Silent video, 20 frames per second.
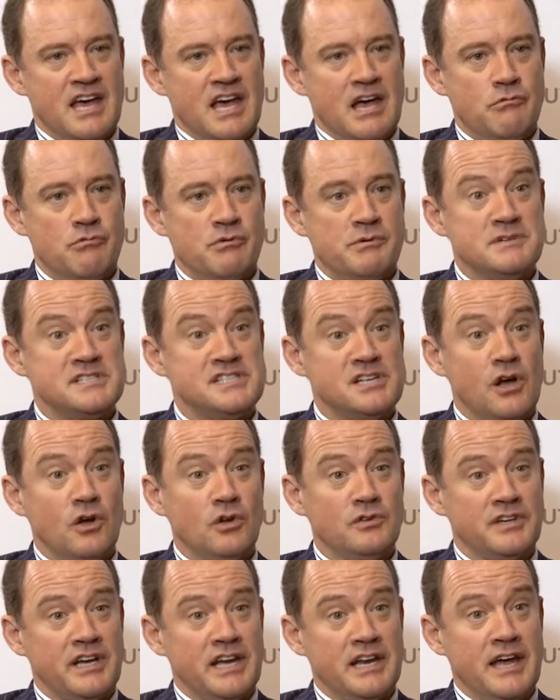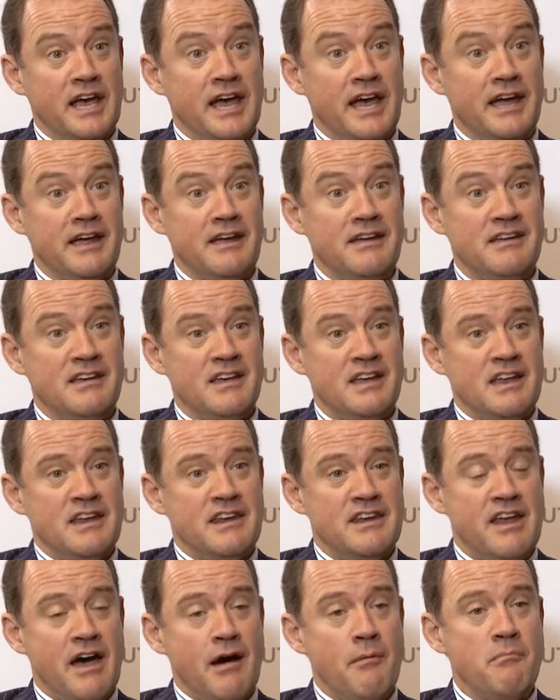and will result in a
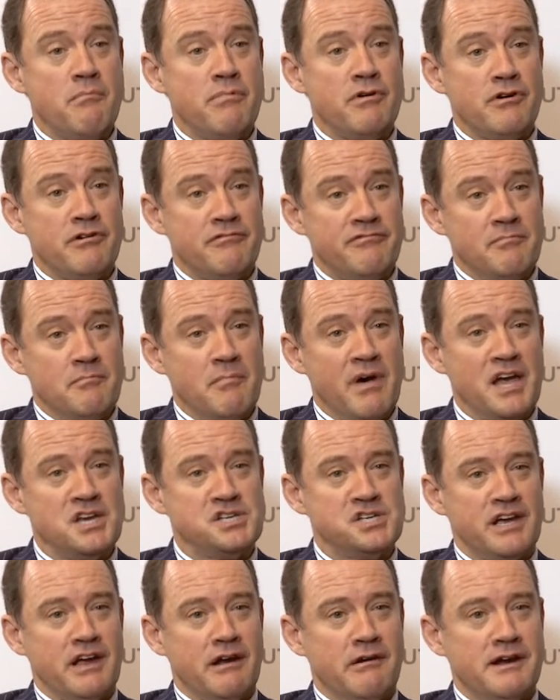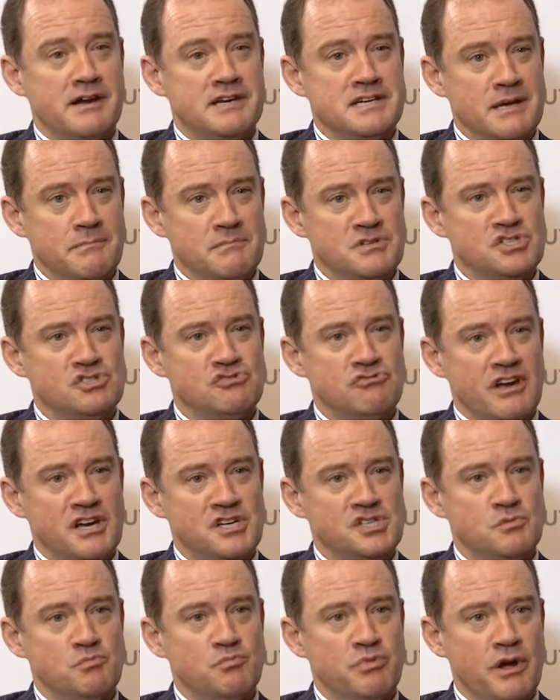number of major area
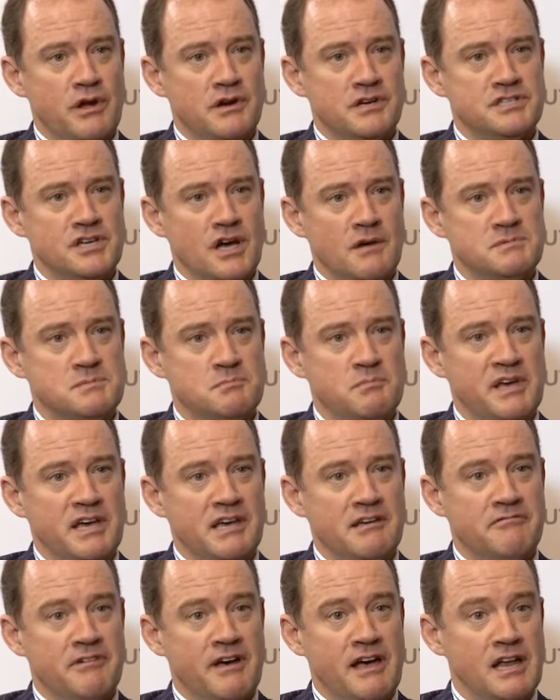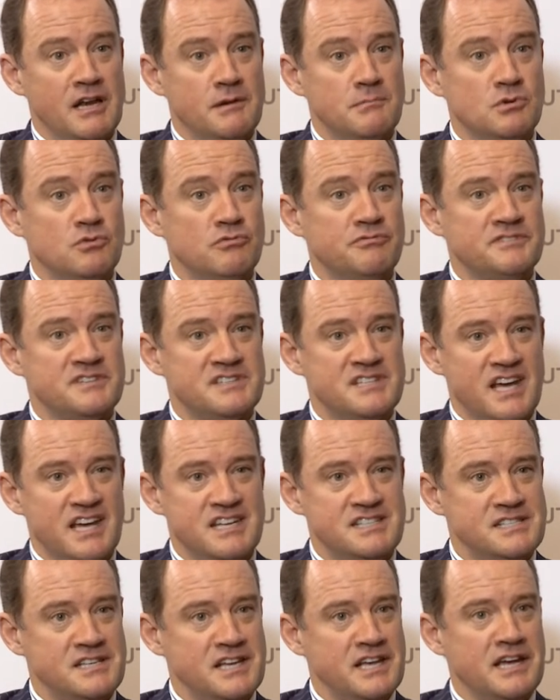demonstration prototypes being available for
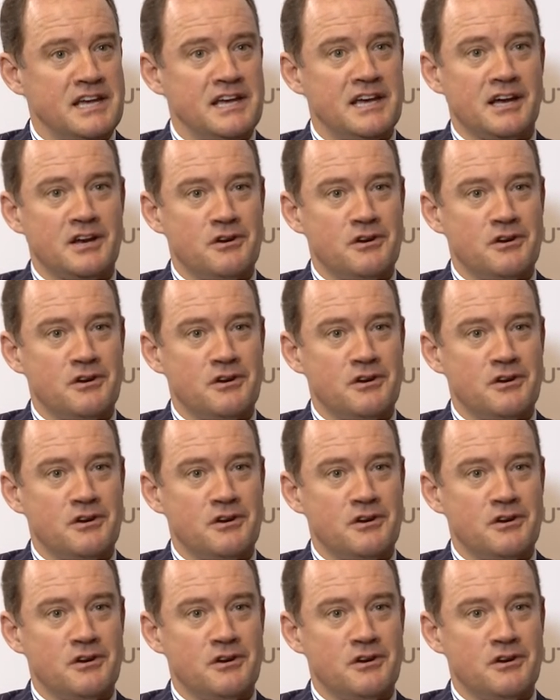testing,